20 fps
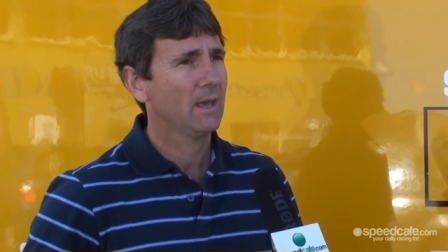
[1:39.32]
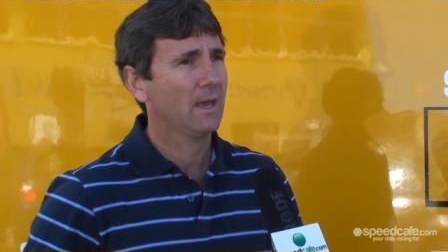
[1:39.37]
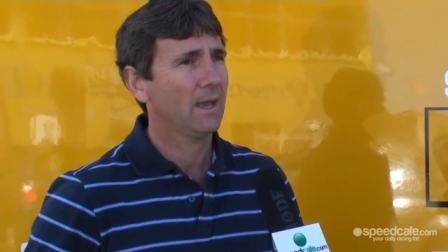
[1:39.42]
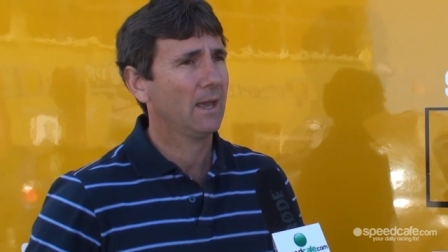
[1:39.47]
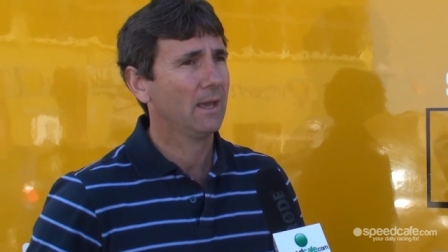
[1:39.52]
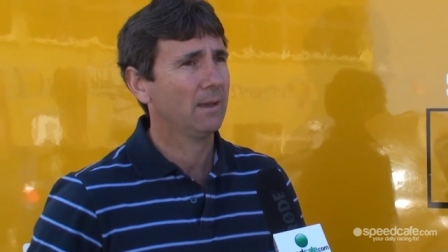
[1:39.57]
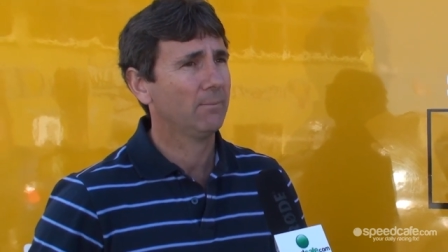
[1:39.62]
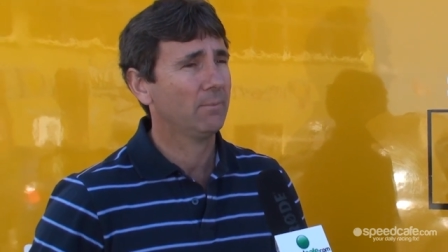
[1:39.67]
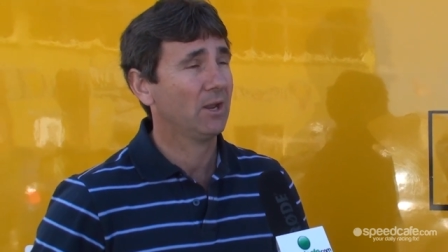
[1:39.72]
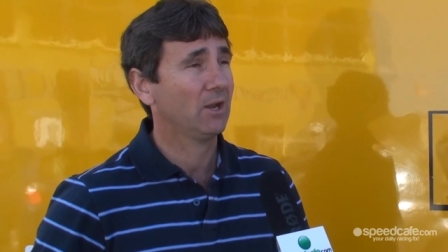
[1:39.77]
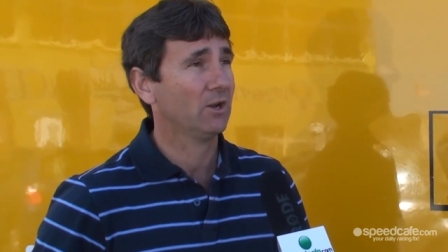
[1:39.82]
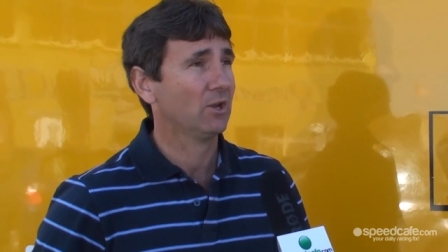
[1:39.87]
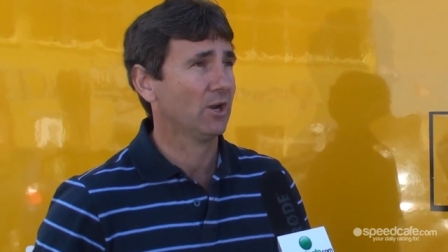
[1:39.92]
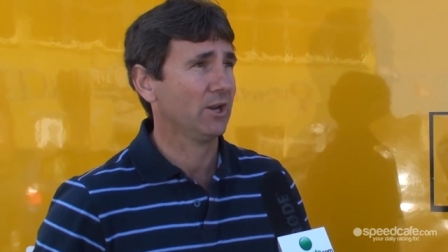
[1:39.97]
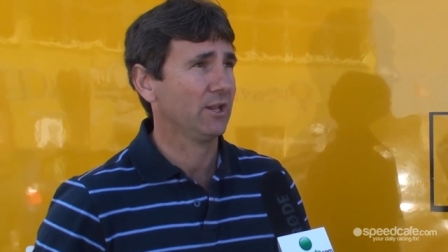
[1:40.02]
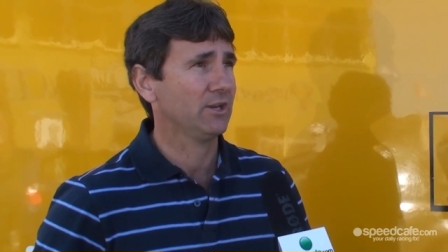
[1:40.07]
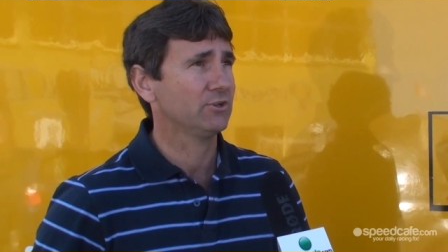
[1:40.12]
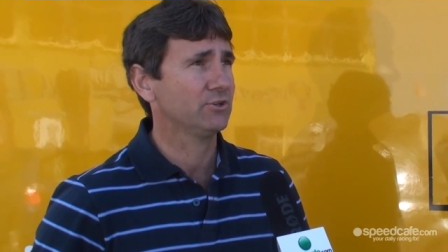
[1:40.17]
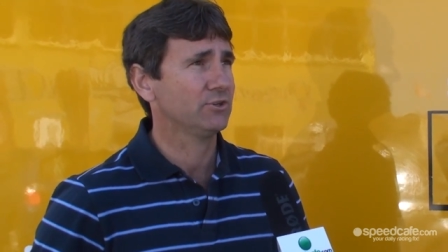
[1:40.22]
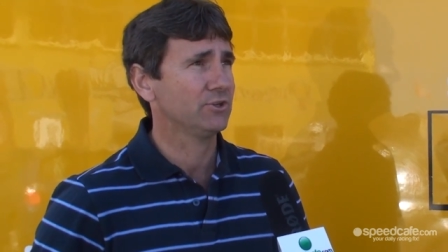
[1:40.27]
um, and I got
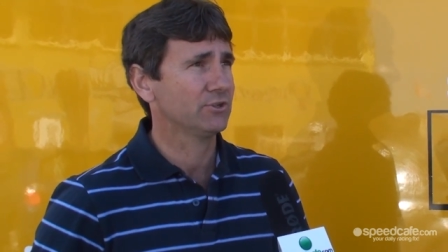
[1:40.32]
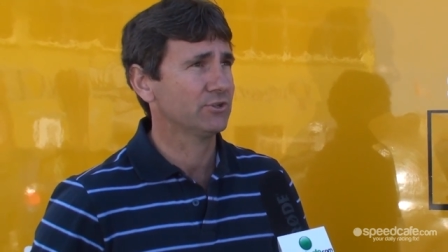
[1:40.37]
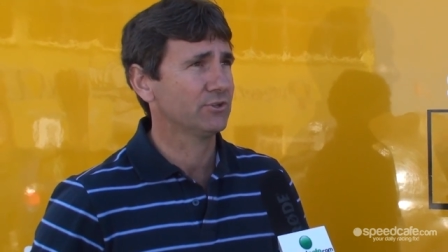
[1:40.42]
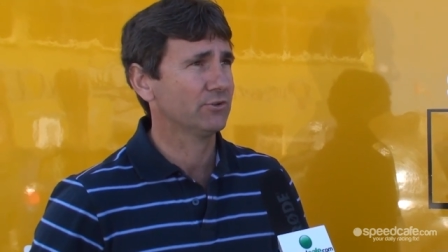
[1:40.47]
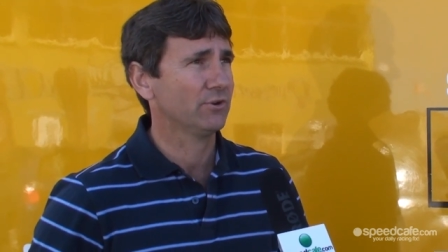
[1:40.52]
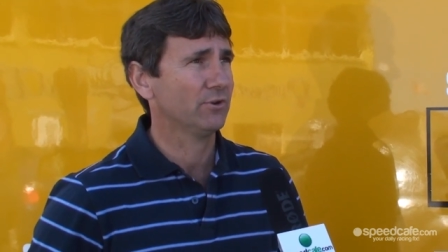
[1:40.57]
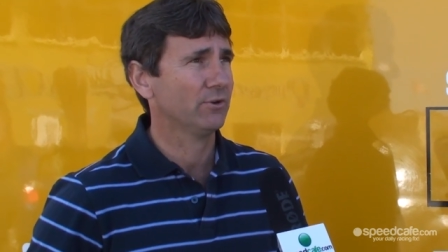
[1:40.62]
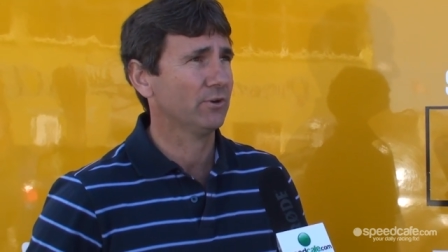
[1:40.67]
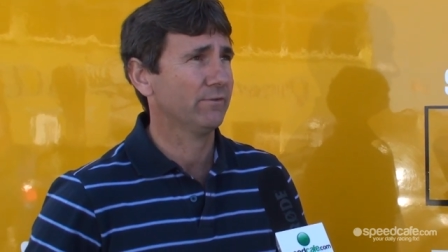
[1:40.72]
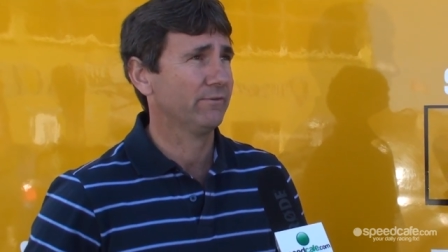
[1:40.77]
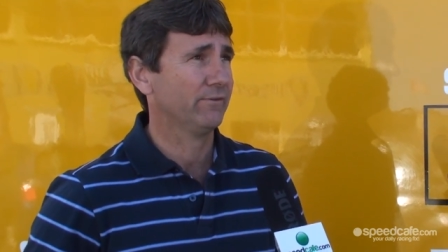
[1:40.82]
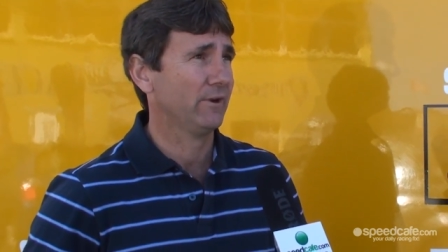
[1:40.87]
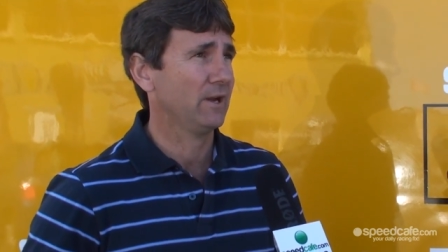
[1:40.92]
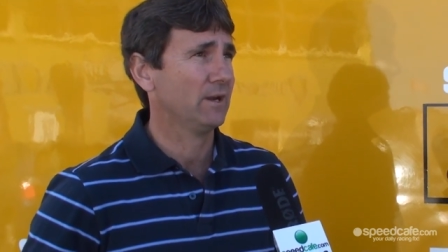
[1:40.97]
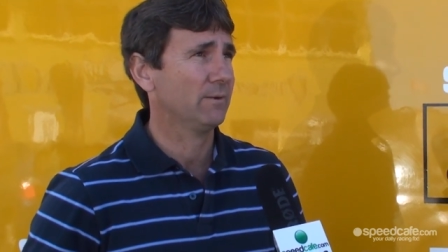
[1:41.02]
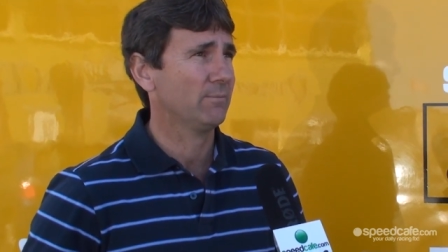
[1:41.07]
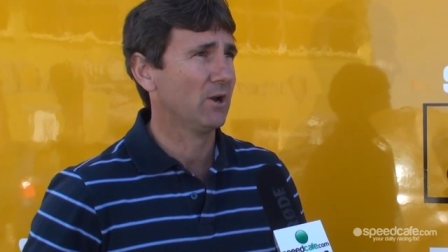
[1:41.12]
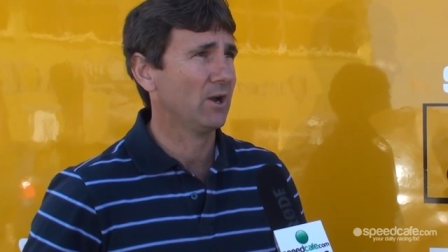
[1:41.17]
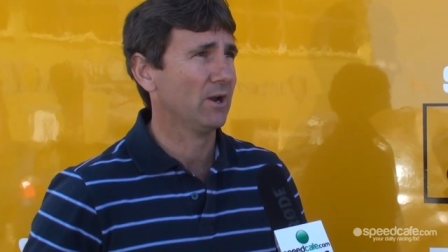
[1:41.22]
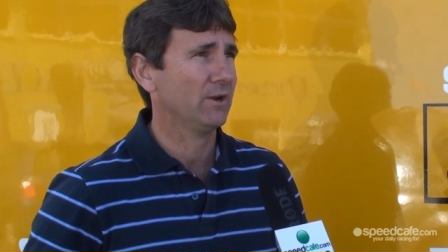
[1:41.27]
introduced through a
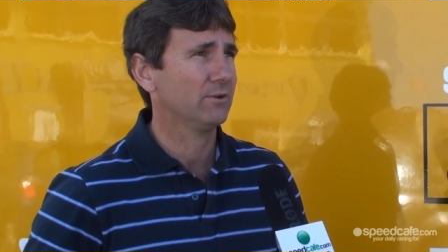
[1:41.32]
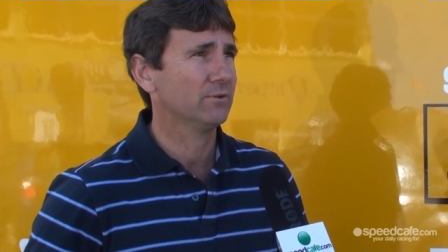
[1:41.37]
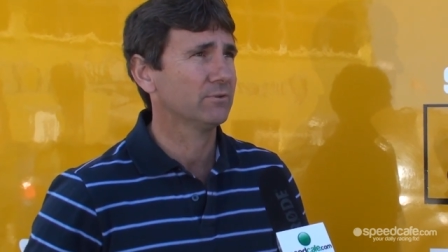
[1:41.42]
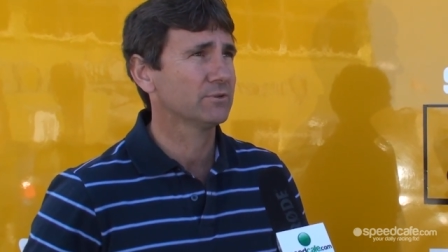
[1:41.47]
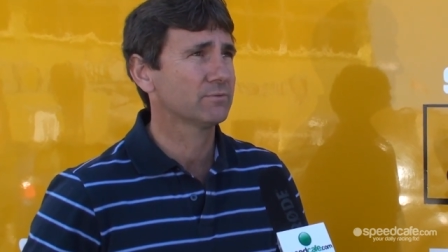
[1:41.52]
friend of mine who